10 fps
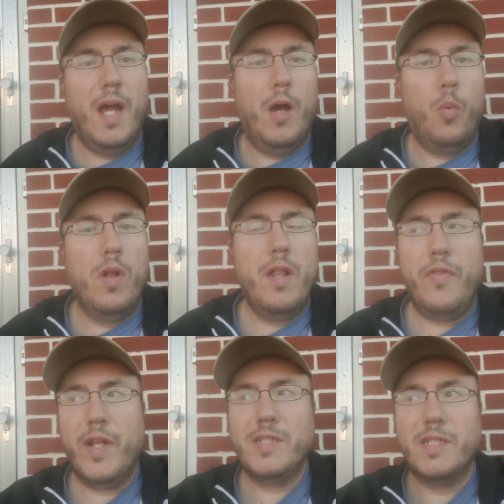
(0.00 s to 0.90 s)
Uh, one of
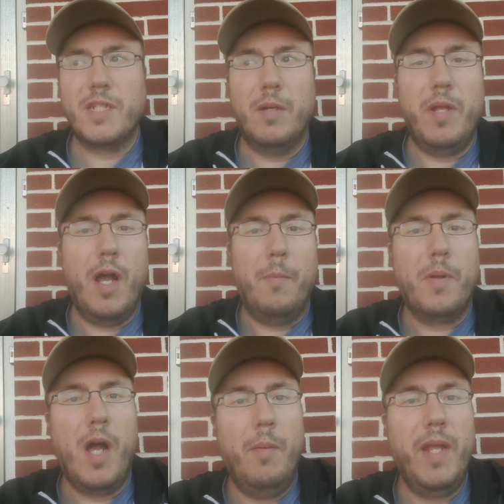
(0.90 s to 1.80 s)
the things that's going to be
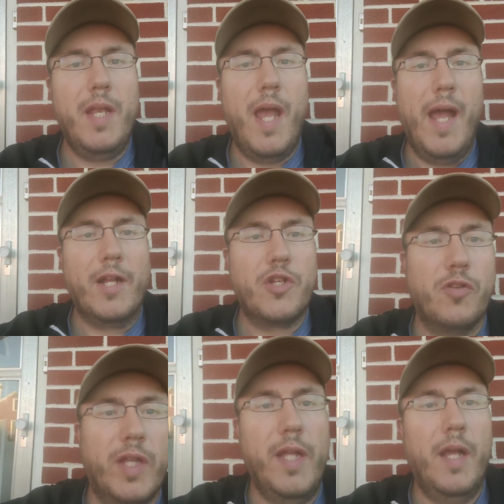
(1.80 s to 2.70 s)
upcoming,
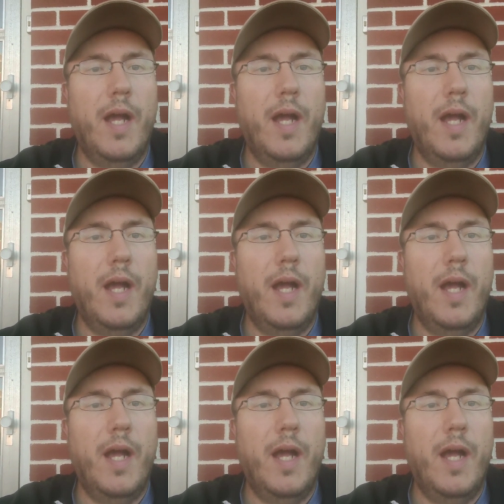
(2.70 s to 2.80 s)
actually,